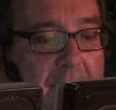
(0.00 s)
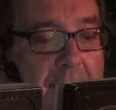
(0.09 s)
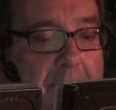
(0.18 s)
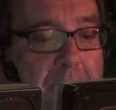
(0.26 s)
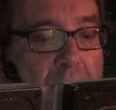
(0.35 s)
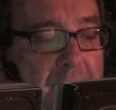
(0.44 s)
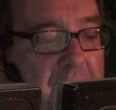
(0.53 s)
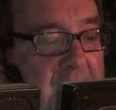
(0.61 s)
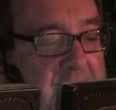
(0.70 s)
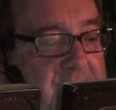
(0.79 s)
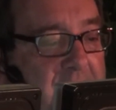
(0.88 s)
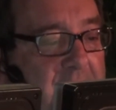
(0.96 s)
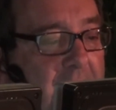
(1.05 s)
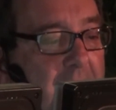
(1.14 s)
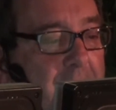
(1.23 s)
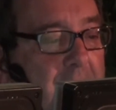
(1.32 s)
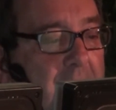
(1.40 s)
can put things in
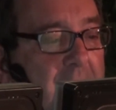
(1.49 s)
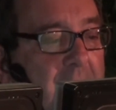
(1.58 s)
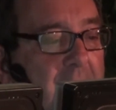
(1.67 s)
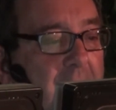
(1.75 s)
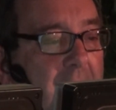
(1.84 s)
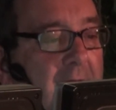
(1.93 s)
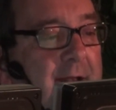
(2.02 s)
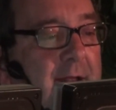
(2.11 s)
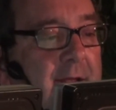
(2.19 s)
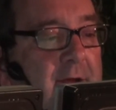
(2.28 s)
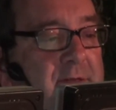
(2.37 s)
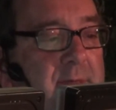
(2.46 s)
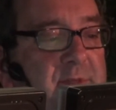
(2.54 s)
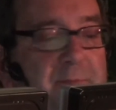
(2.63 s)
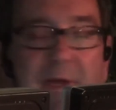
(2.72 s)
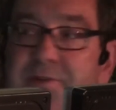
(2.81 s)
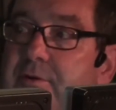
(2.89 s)
there. Now here's some
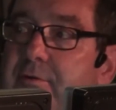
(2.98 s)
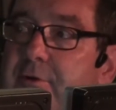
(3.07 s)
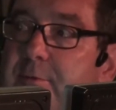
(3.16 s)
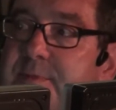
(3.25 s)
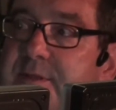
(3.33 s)
special groups.